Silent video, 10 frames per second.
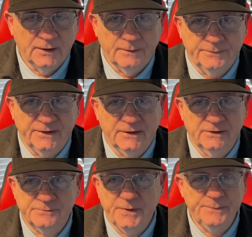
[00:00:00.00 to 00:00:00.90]

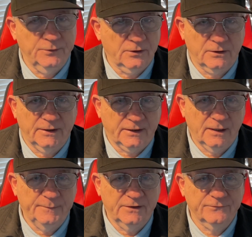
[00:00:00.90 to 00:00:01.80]
because people are going to
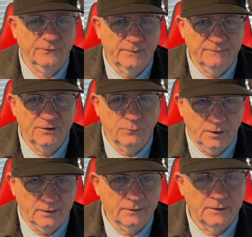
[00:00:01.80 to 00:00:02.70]
come in from
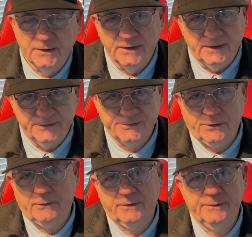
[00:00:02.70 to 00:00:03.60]
everywhere. It's
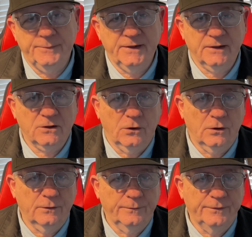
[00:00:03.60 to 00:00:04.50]
already being
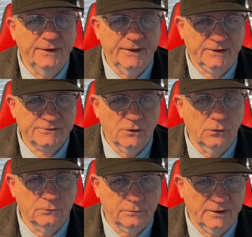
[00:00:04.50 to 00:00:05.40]
called the next
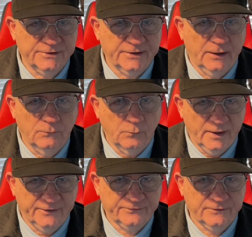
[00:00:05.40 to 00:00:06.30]
gold rush out
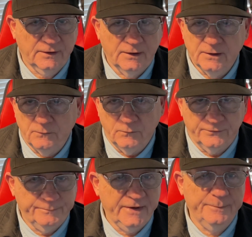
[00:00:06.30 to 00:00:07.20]
west,
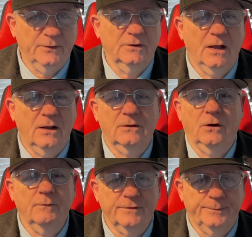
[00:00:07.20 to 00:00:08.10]
with people all
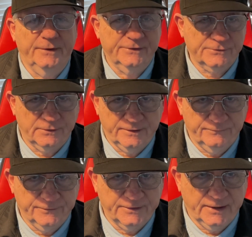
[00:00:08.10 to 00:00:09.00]
over the place looking
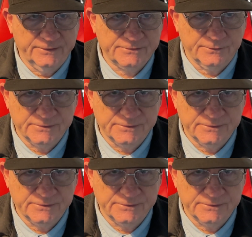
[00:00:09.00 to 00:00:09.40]
for dinosaur